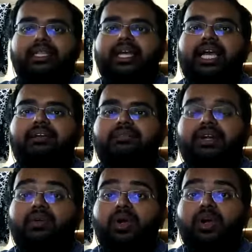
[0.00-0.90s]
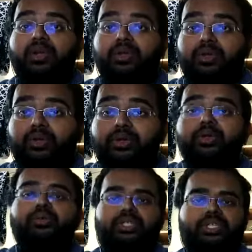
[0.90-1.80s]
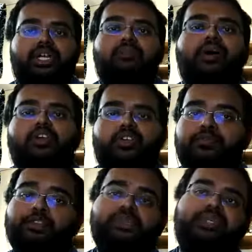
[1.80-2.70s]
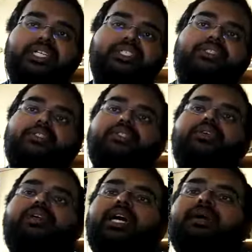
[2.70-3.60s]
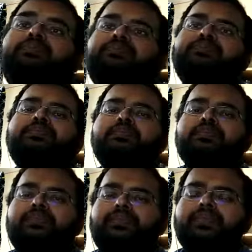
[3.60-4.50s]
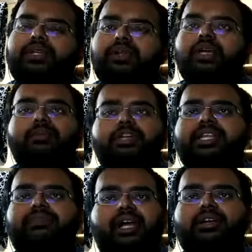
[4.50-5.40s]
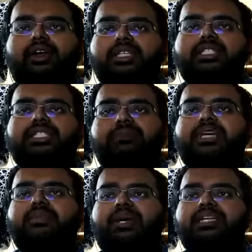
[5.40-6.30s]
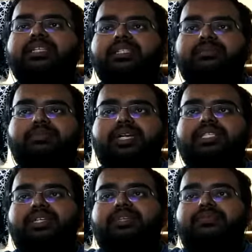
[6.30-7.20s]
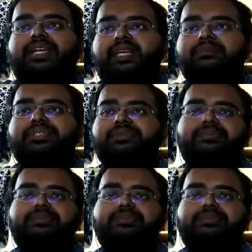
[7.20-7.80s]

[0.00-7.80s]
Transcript: They have a huge amount of future potential. So, talking about it, they have high cost. Some nanoparticles burst into flames.